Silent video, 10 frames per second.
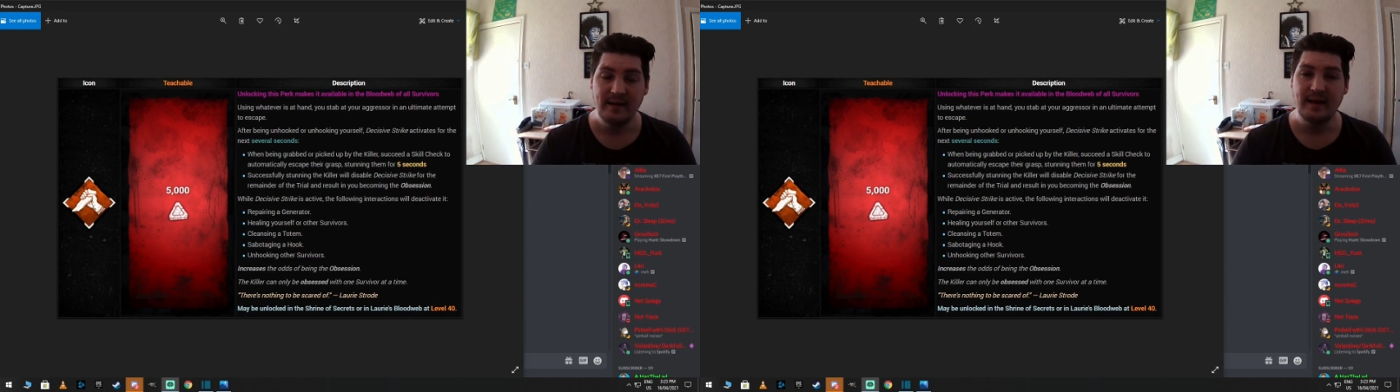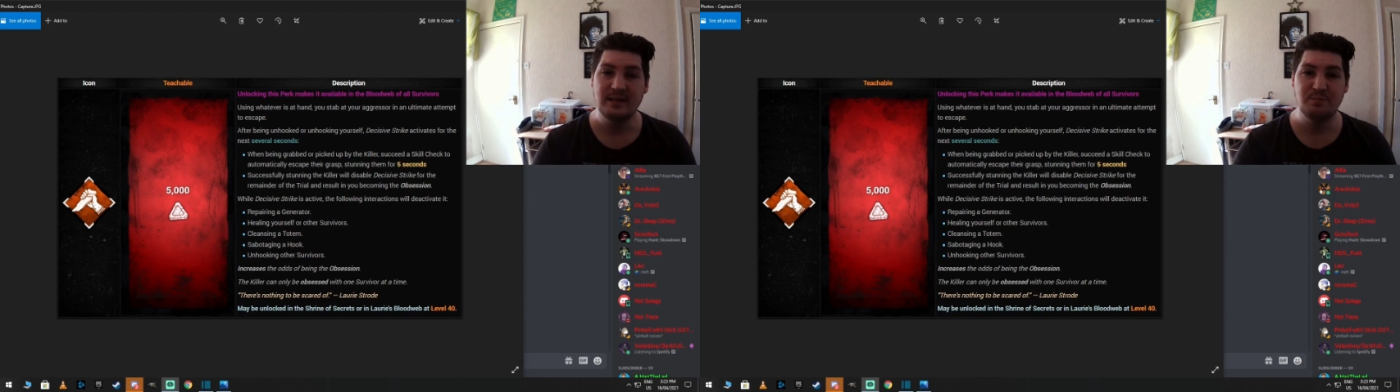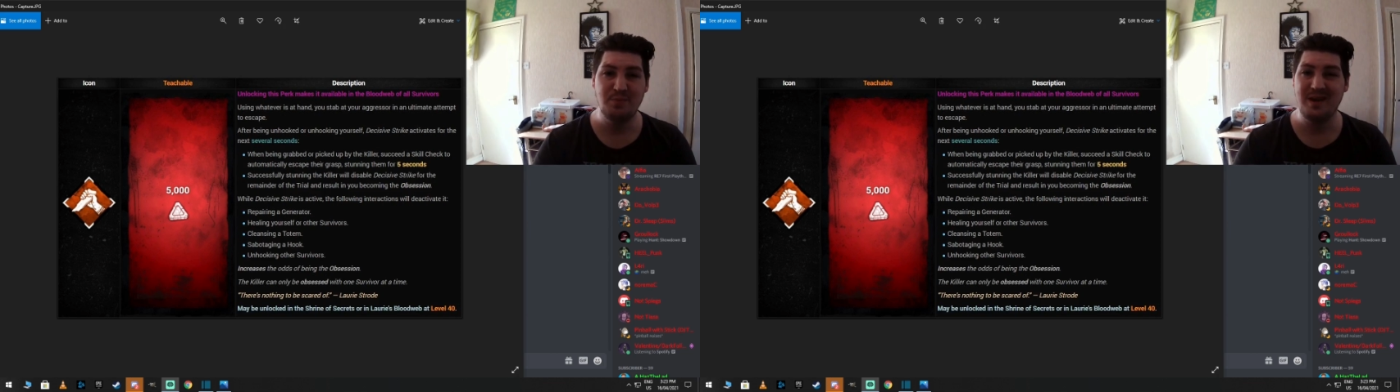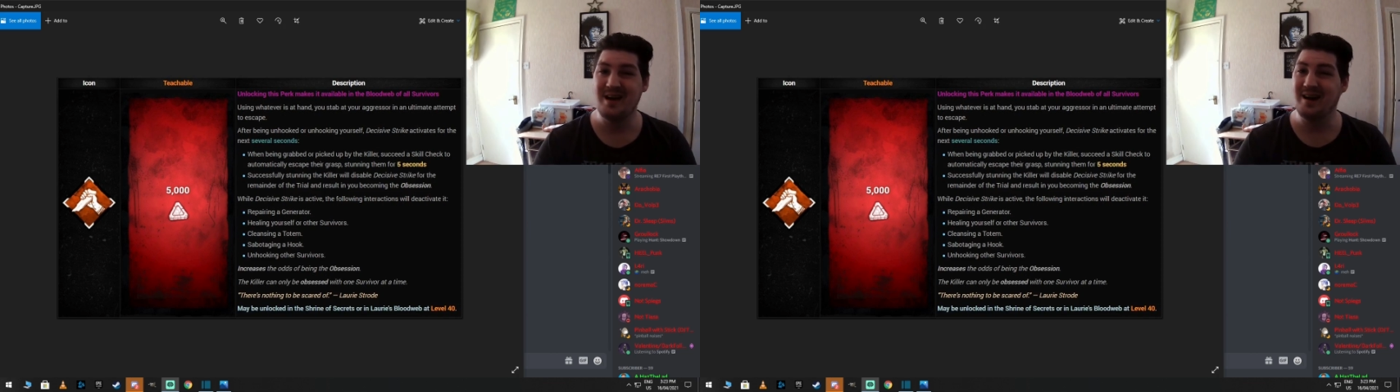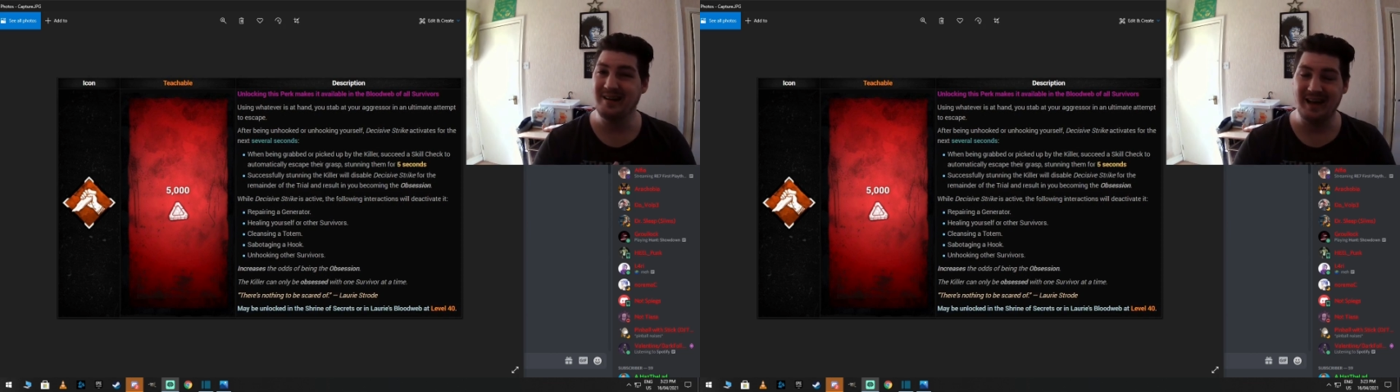it's B,
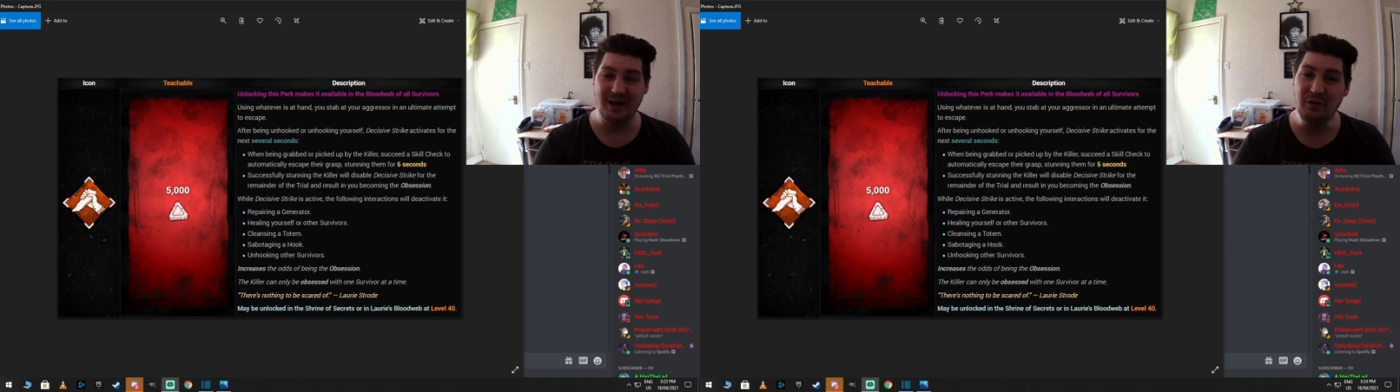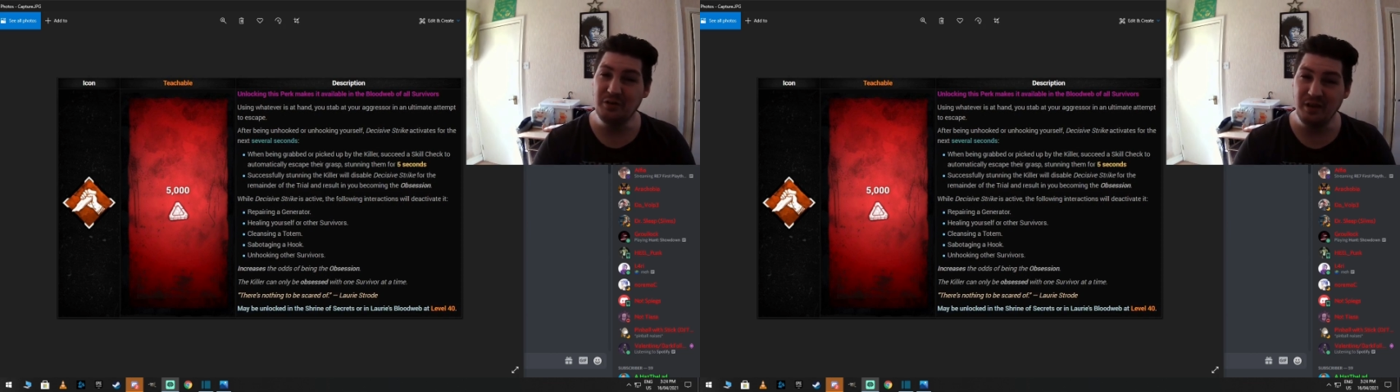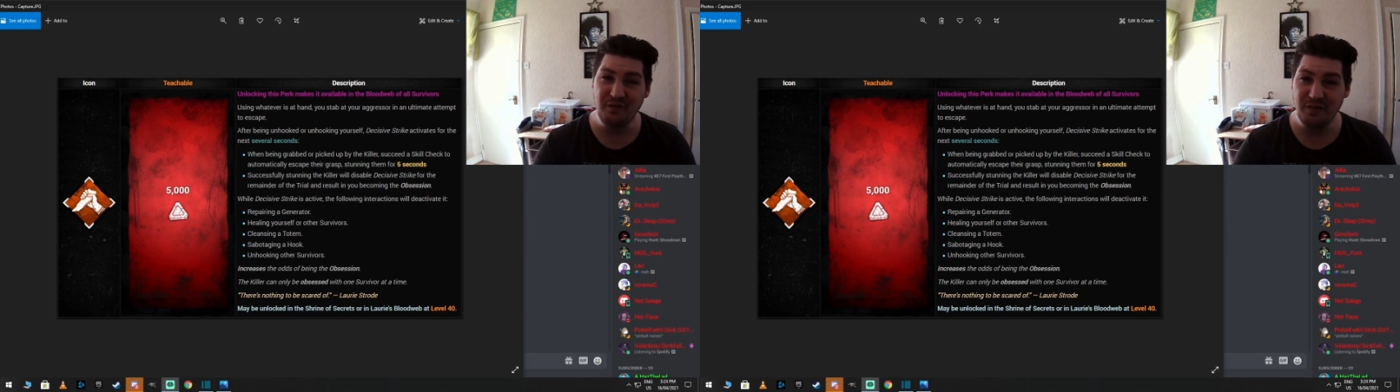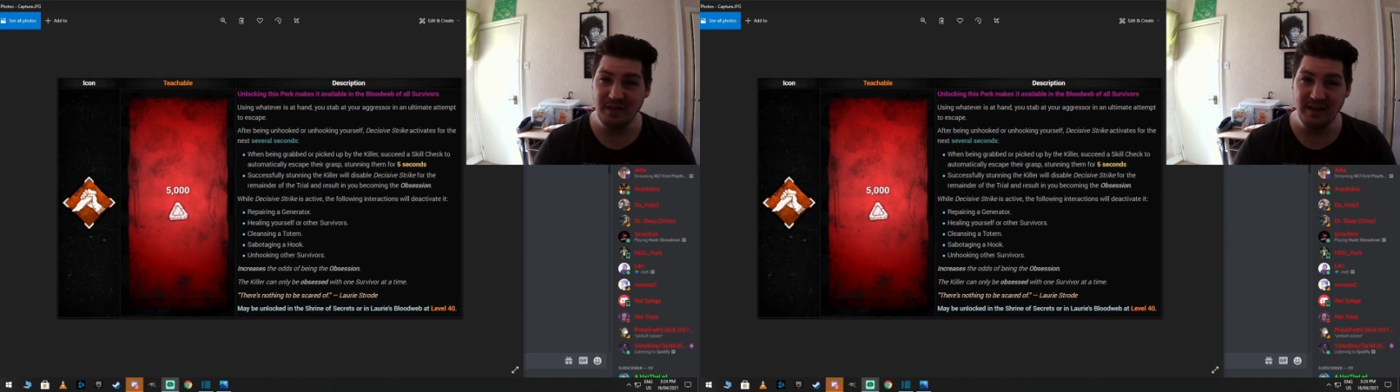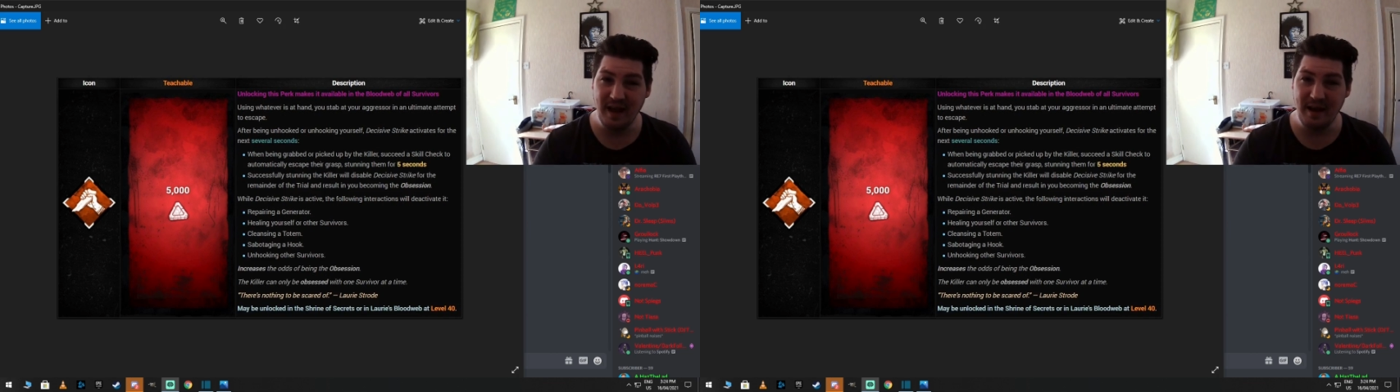unhealthy for
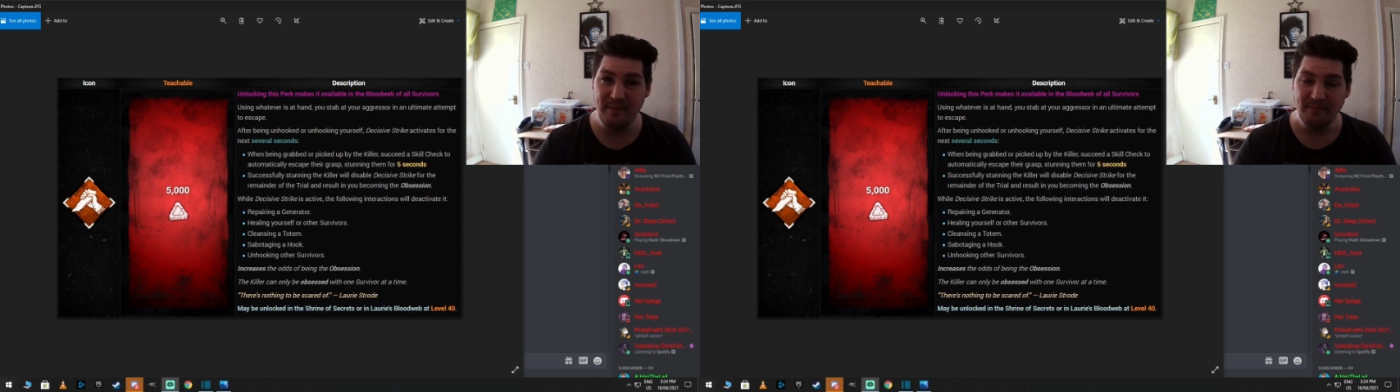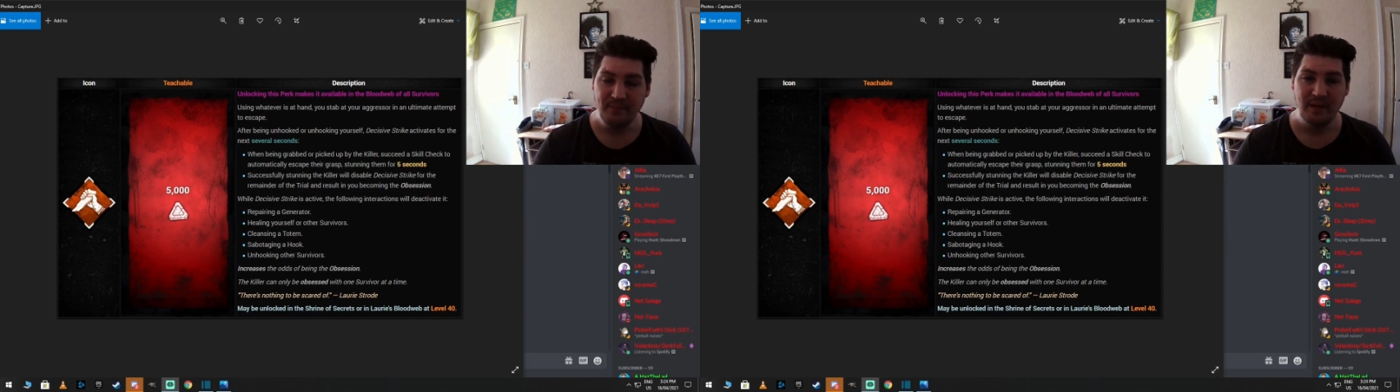the game,